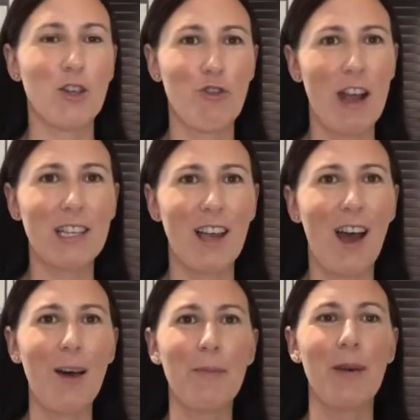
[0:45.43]
dress
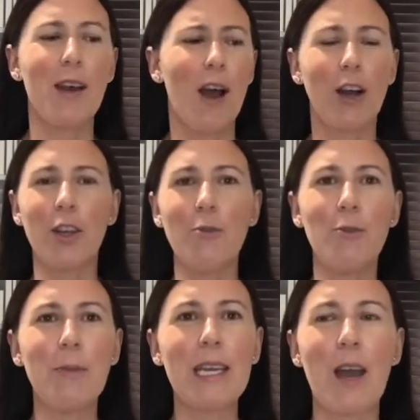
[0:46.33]
up. I don't
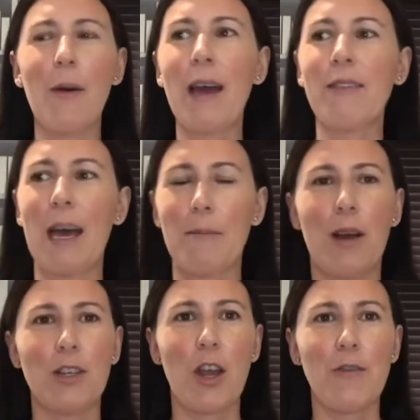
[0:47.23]
normally go out that
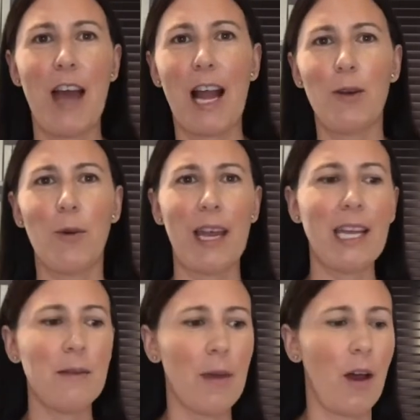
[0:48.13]
much over Halloween,
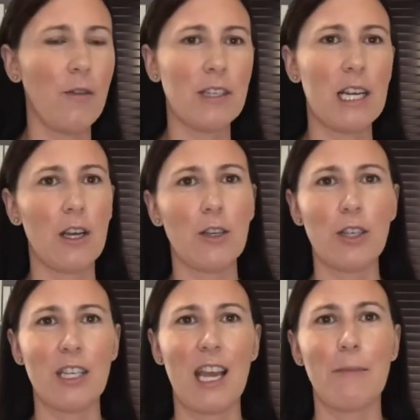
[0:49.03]
but obviously I
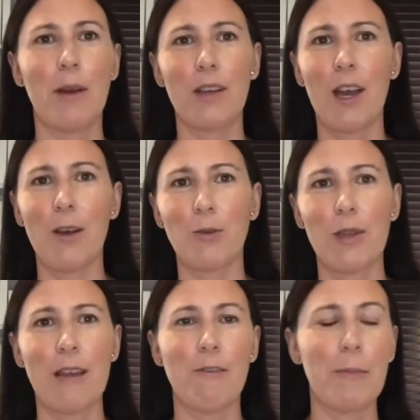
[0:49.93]
used to take my girls
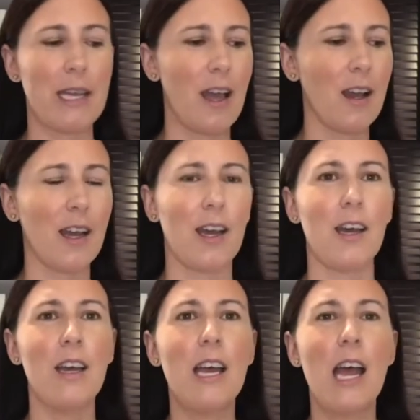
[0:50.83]
when they were a bit
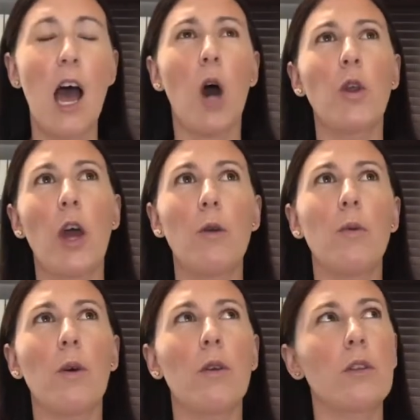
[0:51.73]
younger. Although,
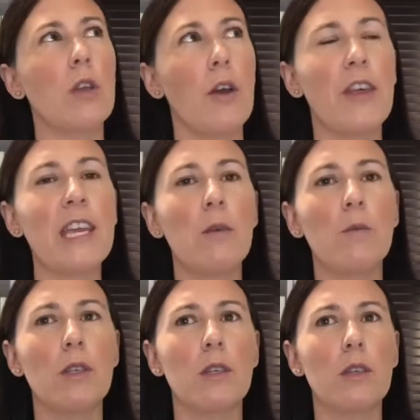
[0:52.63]
I think it
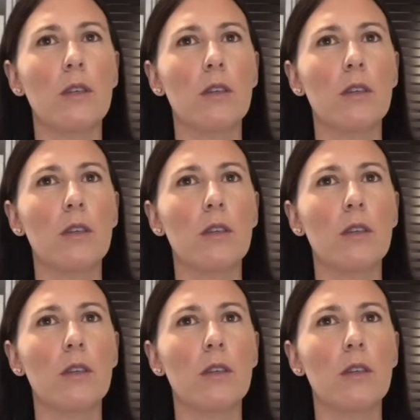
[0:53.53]
was